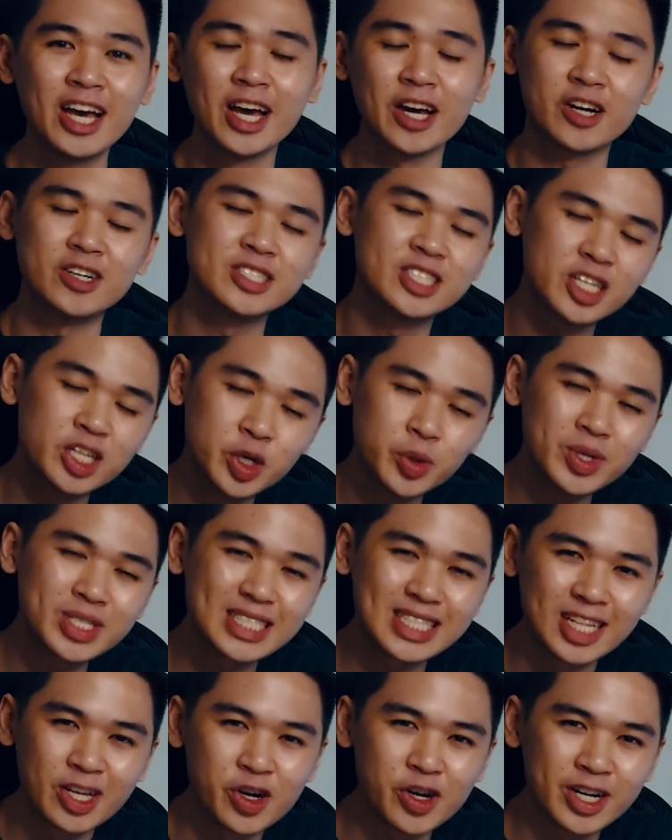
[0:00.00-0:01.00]

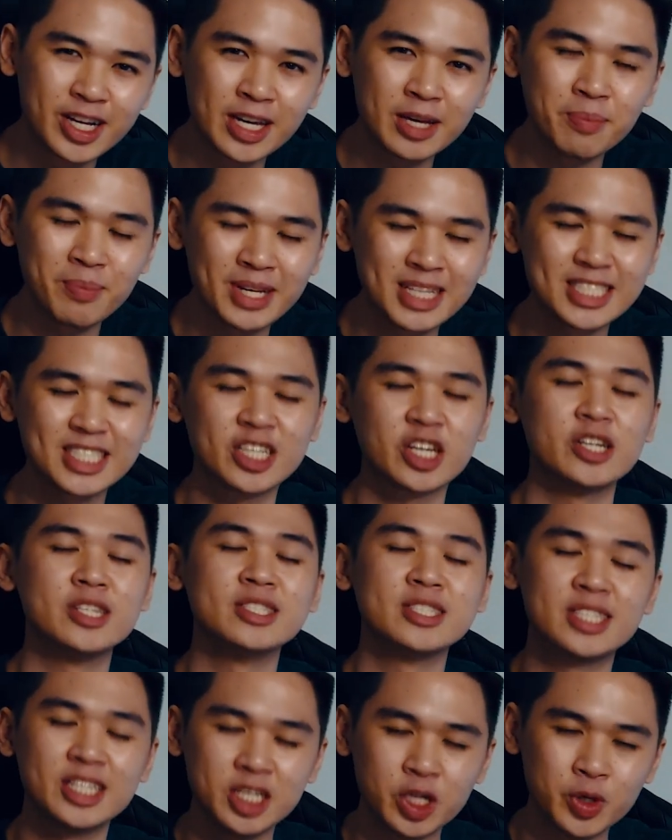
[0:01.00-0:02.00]
continuous learning means
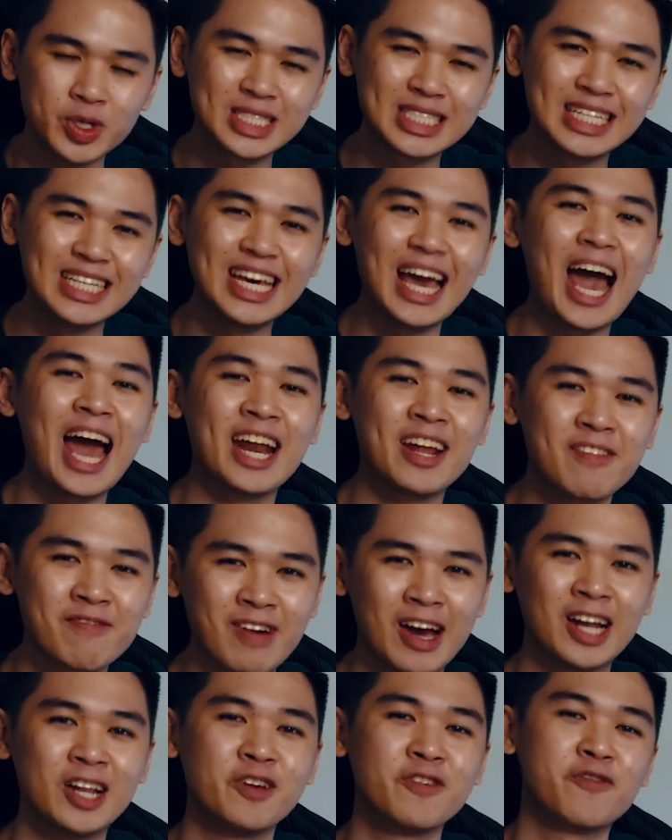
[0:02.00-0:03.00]
continuously adding
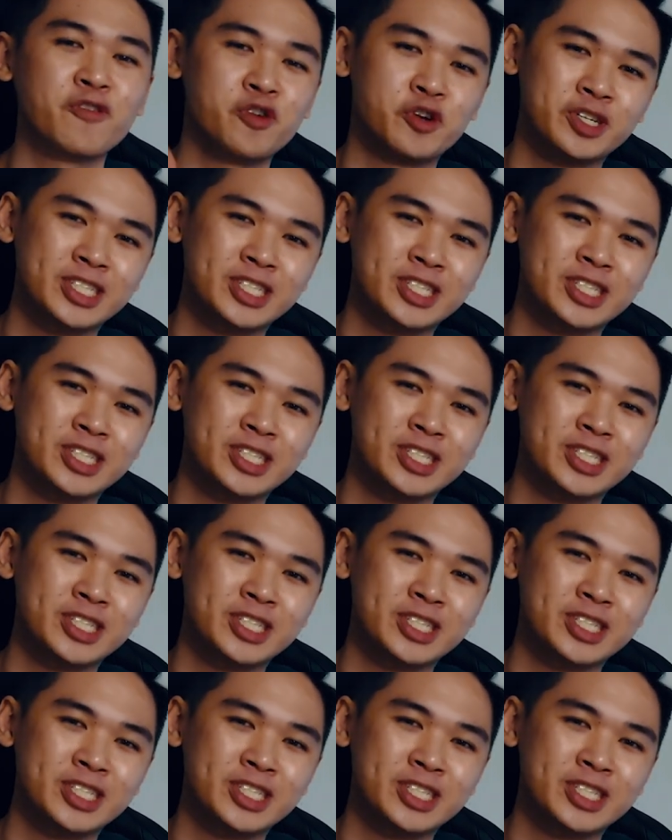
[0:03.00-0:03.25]
value for